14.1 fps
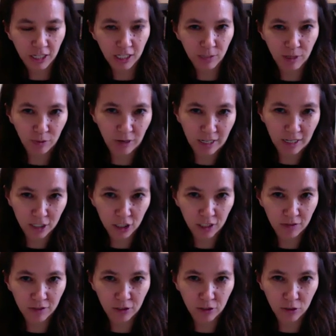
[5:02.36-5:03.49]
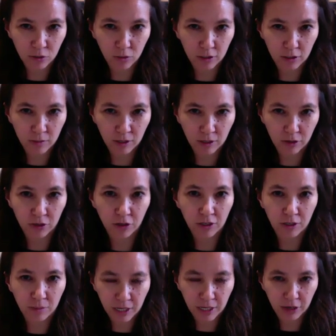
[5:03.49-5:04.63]
as my writing shifted towards motherhood
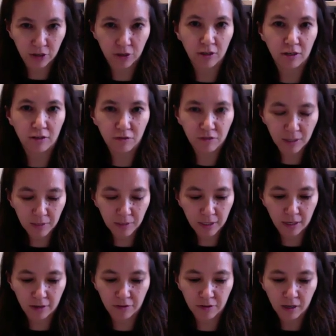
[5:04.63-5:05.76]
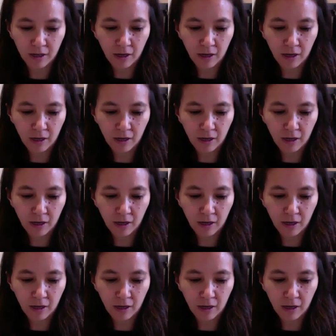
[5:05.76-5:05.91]
and parenthood and family life.